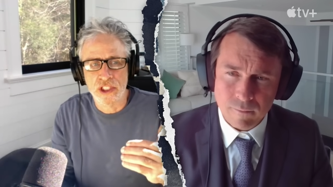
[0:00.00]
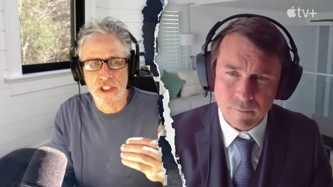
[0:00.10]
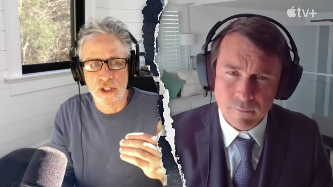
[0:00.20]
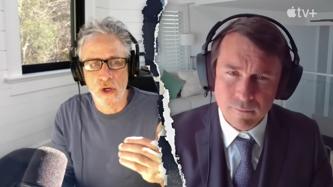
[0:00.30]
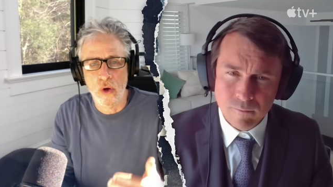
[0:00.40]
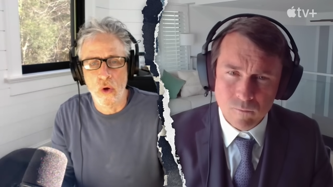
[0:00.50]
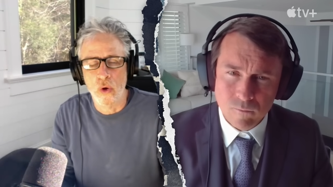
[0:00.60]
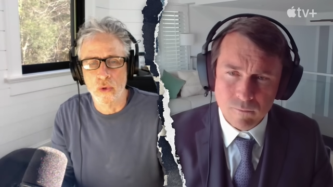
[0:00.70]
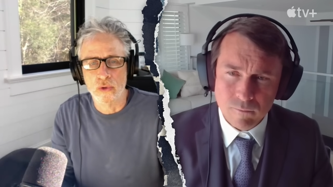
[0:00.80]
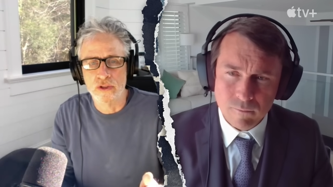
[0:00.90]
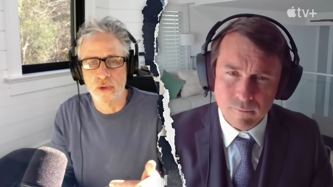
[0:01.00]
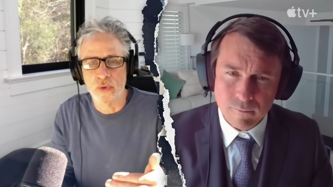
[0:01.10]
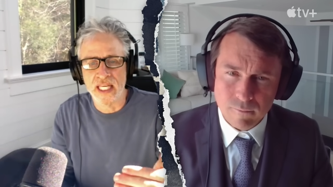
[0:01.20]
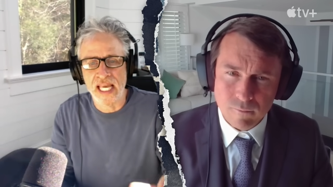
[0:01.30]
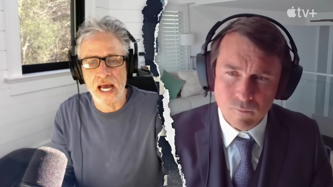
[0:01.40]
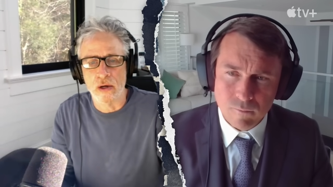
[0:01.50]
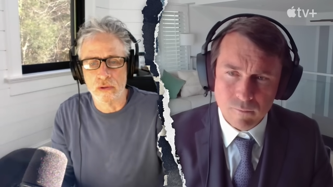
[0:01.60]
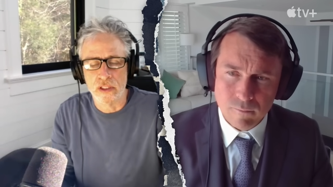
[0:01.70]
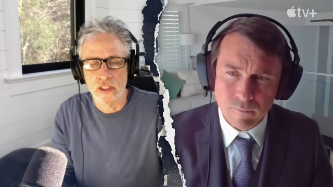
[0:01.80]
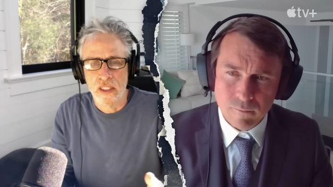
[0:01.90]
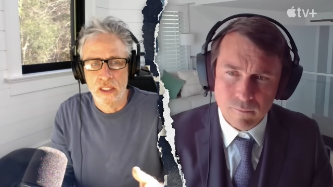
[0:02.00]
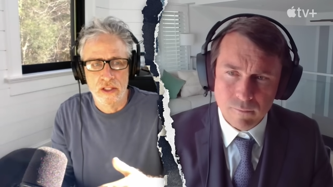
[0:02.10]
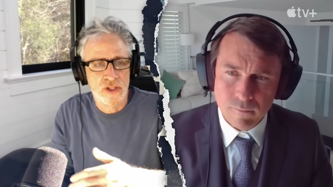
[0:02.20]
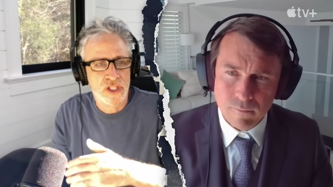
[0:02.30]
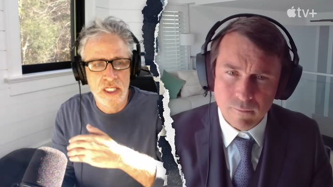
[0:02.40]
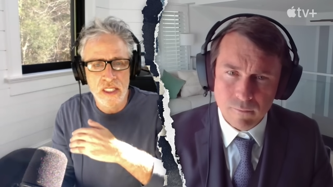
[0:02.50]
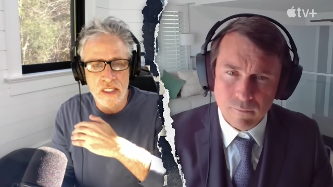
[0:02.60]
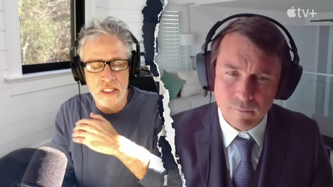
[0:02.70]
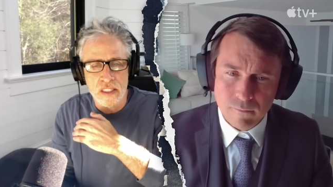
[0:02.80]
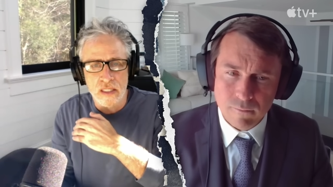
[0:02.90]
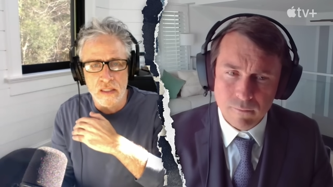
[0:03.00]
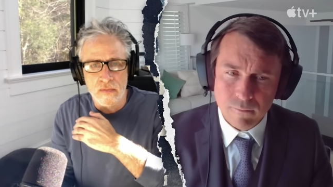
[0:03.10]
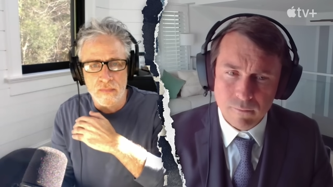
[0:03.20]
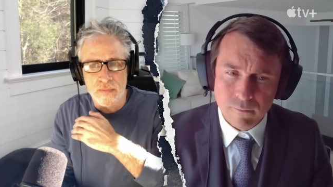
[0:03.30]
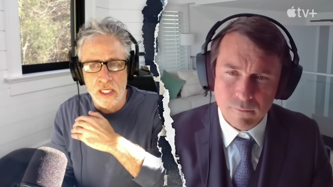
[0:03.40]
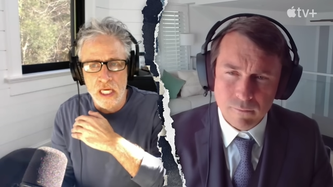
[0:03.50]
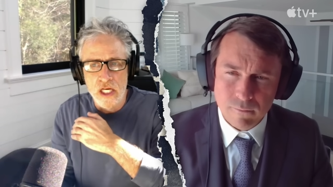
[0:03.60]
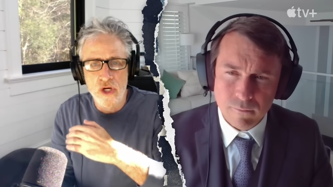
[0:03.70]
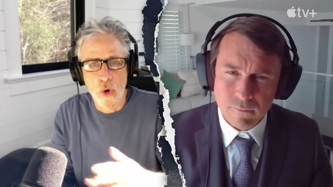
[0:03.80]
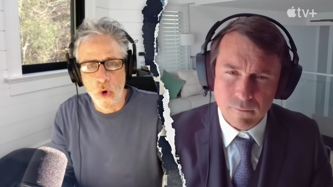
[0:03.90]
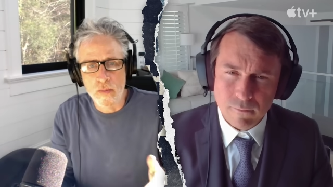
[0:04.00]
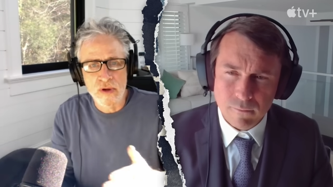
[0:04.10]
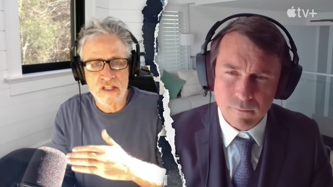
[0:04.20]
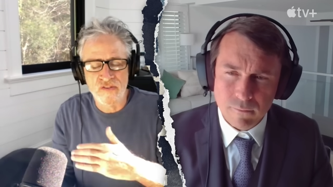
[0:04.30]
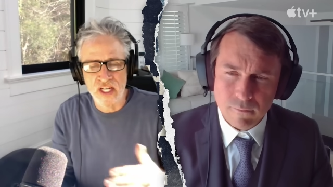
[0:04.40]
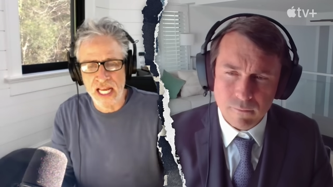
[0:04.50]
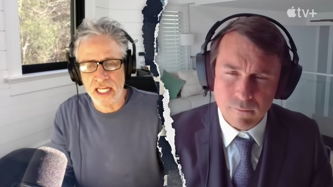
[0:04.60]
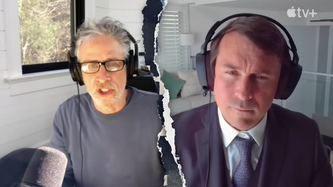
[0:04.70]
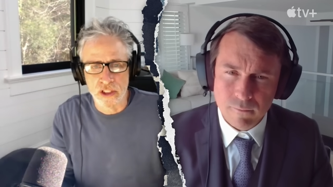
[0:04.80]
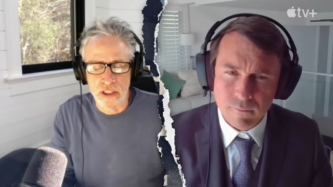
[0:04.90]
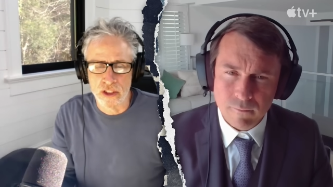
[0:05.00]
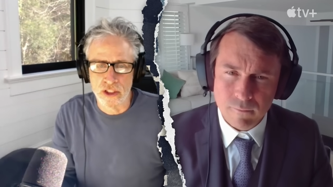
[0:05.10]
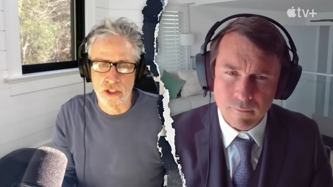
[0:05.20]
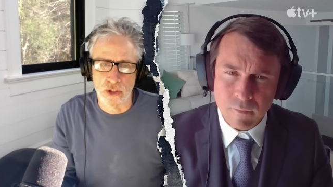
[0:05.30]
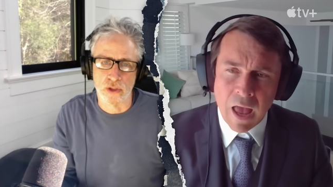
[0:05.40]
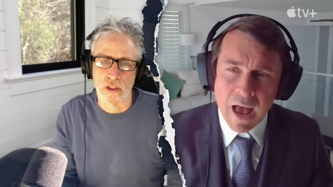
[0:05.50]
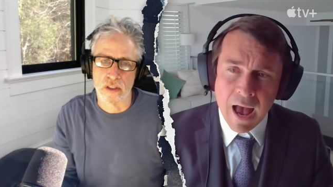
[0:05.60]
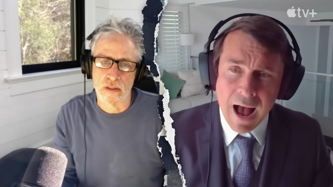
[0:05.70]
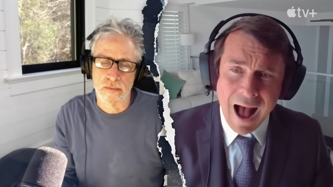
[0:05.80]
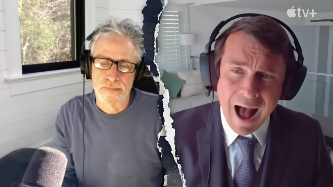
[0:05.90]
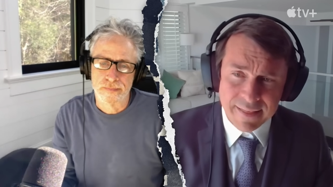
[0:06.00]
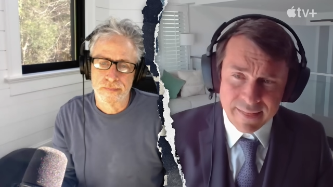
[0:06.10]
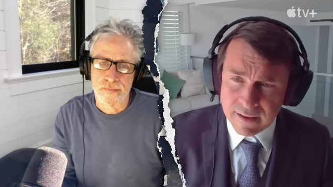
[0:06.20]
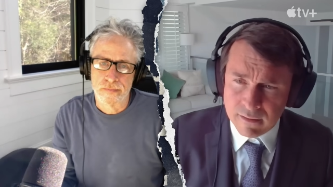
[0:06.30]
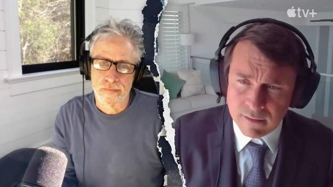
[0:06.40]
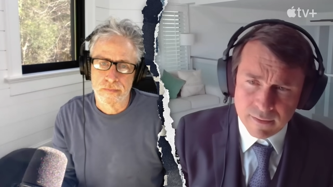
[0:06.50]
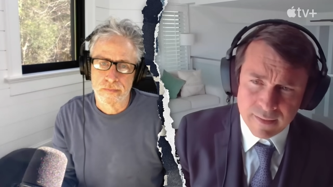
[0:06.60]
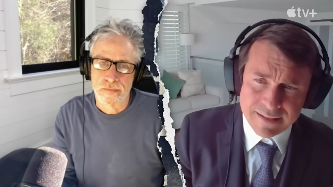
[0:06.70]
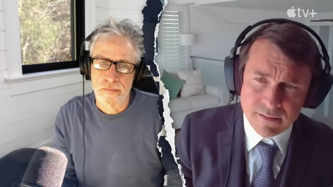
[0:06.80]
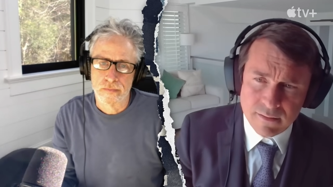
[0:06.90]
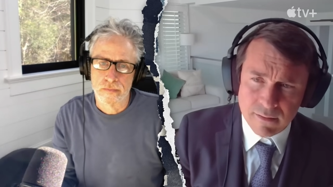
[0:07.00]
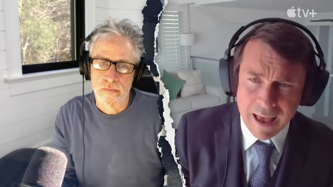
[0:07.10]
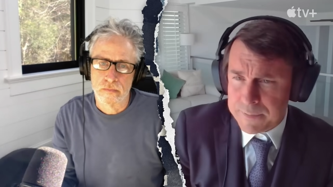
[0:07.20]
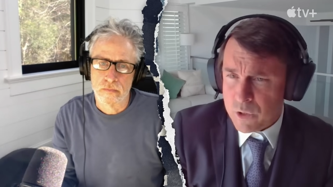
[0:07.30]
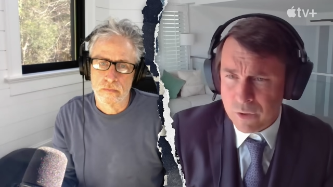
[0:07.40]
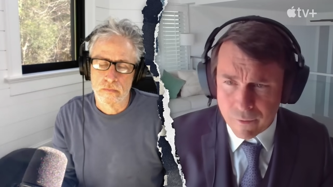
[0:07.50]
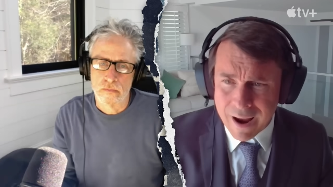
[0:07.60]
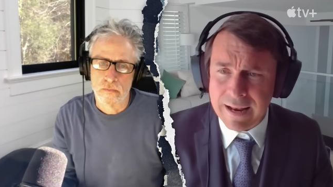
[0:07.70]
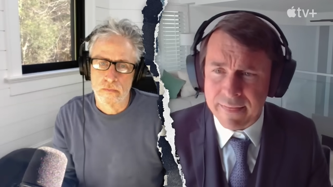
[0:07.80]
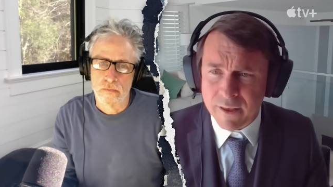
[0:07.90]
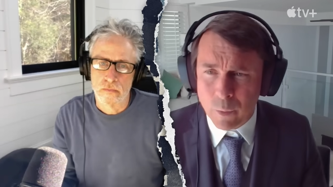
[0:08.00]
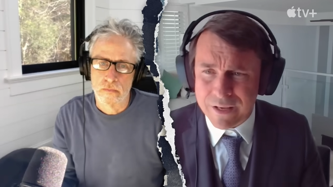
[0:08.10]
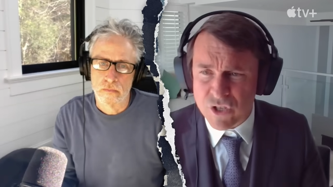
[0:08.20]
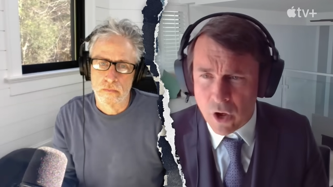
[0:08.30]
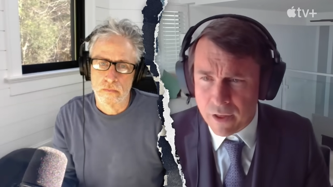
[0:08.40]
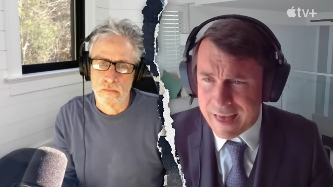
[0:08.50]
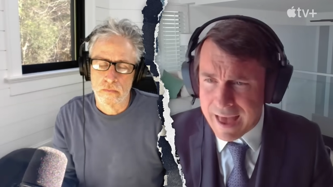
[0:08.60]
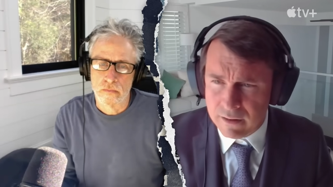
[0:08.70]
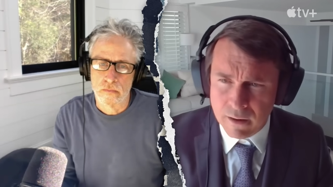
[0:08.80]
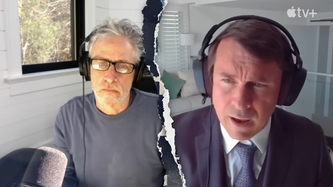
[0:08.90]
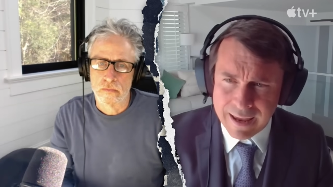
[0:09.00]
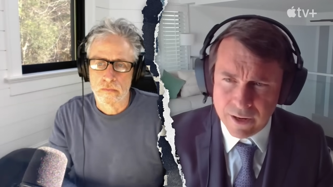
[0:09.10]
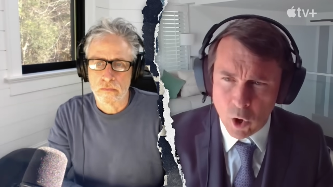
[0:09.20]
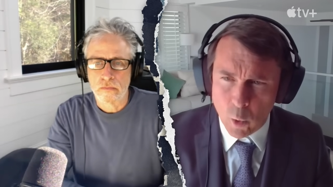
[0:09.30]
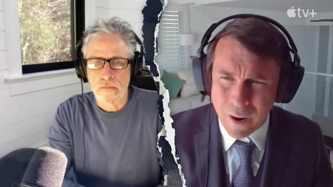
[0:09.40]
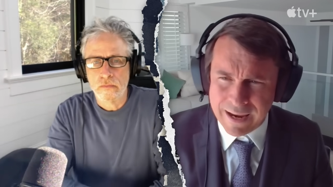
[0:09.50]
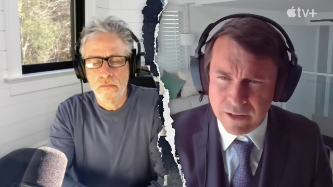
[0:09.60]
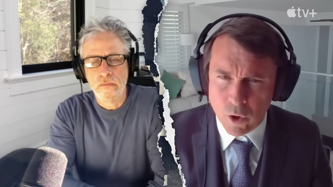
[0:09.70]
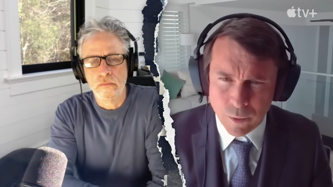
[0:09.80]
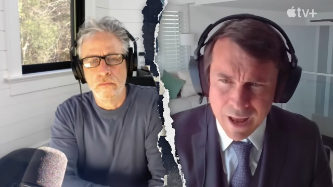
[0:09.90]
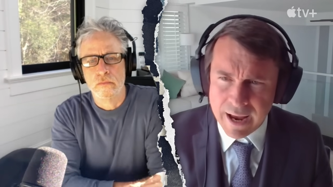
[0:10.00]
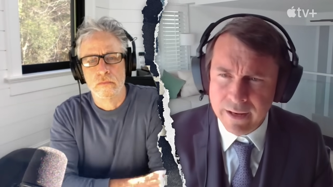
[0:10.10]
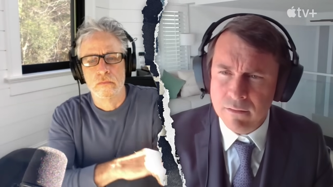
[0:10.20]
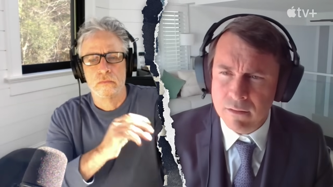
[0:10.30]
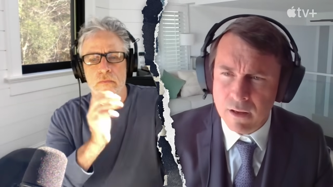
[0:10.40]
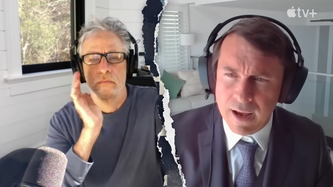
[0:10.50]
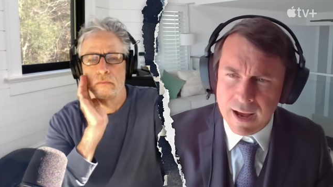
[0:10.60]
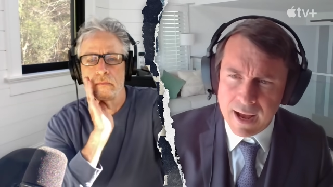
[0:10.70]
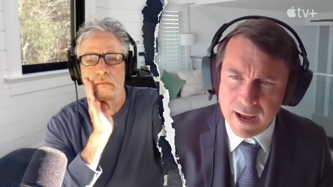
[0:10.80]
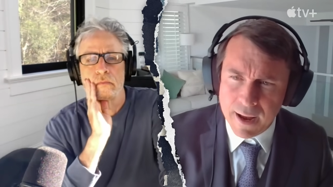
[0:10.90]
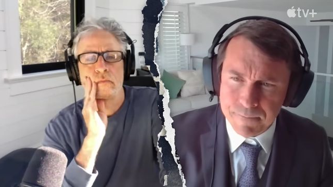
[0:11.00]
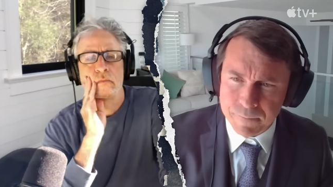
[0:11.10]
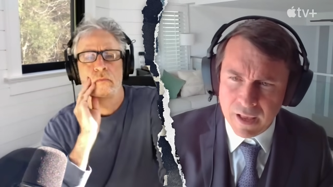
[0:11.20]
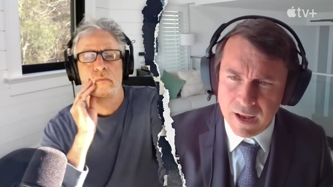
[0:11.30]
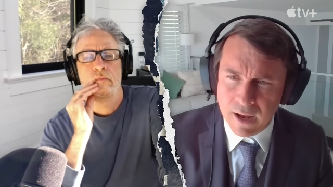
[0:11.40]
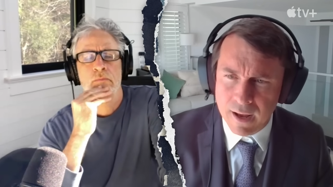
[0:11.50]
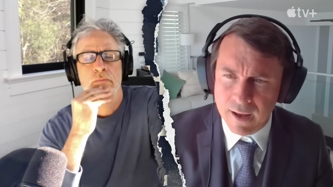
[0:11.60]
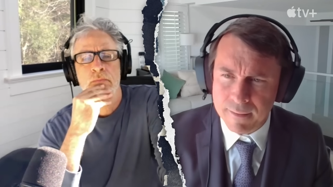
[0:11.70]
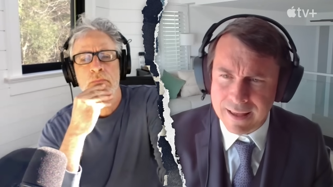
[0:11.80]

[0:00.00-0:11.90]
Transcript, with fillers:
Speaker 1: to hold to account these enormous financial institutions.
Speaker 2: I think that's absolutely right. I think we saw that in 08 and 09. Um, uh, mm-hmm.